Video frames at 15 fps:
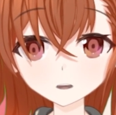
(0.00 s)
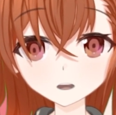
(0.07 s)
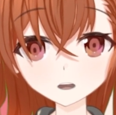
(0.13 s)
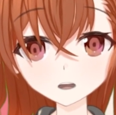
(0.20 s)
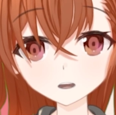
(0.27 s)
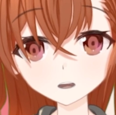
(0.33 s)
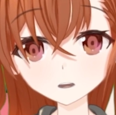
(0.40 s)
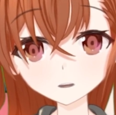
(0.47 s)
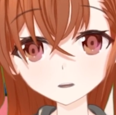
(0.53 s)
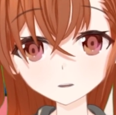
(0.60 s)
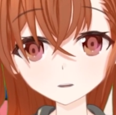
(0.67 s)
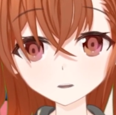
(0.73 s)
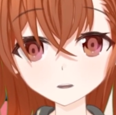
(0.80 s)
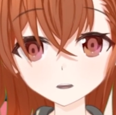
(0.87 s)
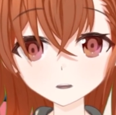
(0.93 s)
She makes
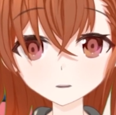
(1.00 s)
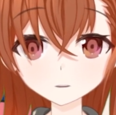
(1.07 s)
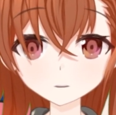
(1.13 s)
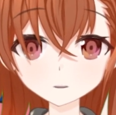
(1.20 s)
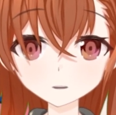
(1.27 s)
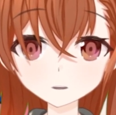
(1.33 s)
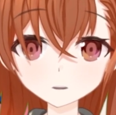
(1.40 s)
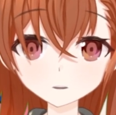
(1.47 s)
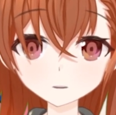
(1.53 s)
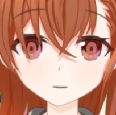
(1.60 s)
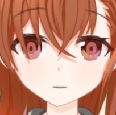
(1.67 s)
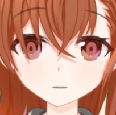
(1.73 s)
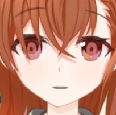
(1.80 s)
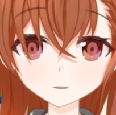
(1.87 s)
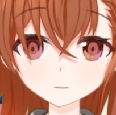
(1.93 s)
mistakes, and her
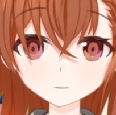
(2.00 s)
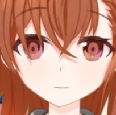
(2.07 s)
lack of